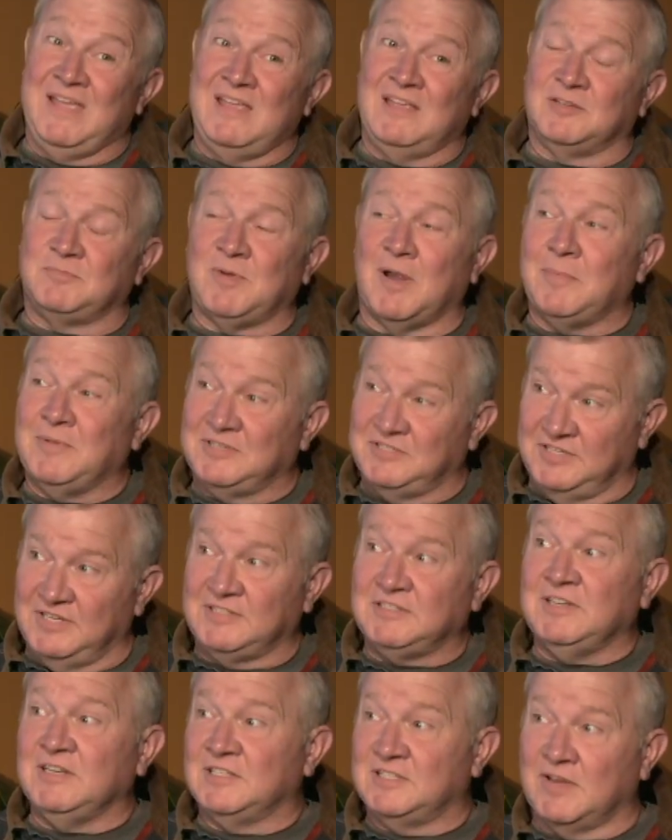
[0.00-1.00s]
Me, it's probably
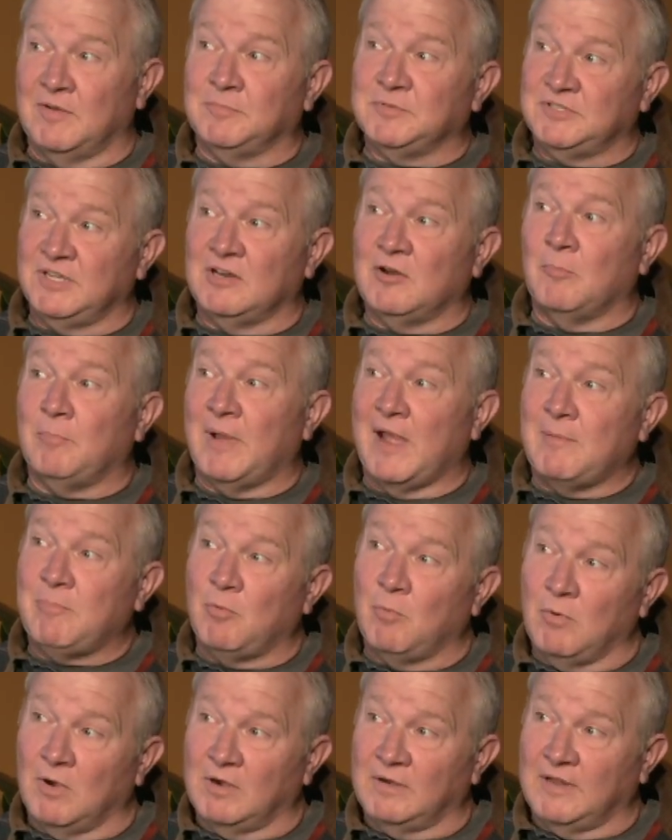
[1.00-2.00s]
60 to 70% on
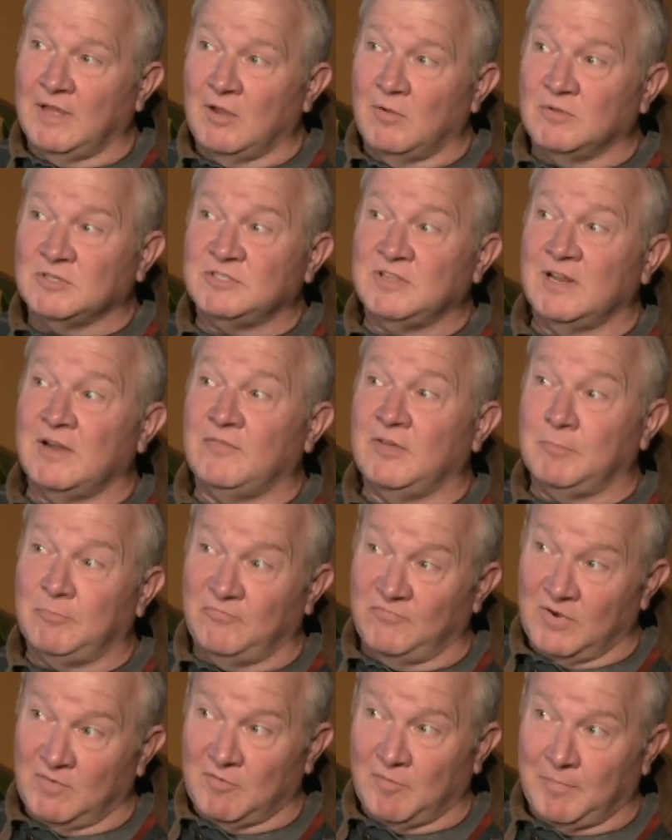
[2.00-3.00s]
paperwork now instead of in
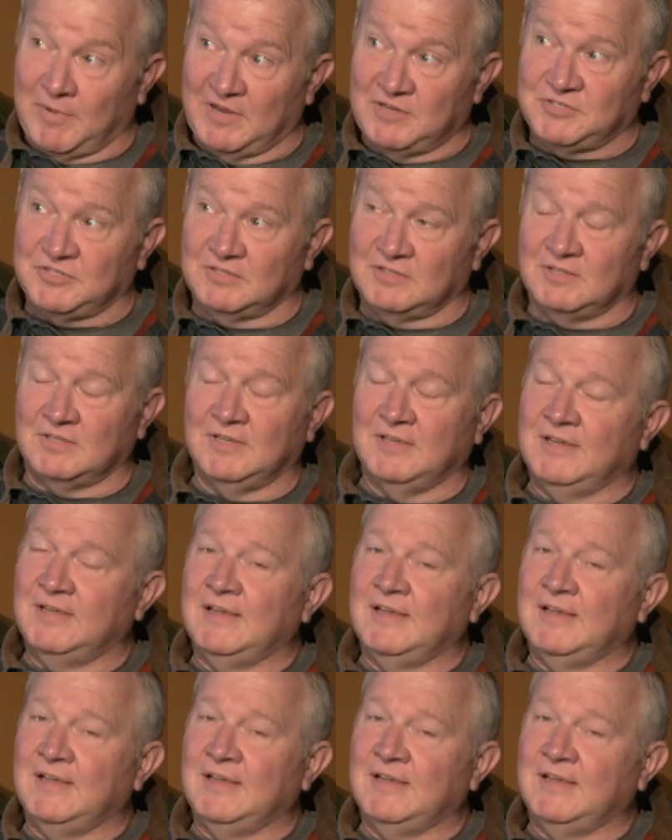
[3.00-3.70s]
front of a patient.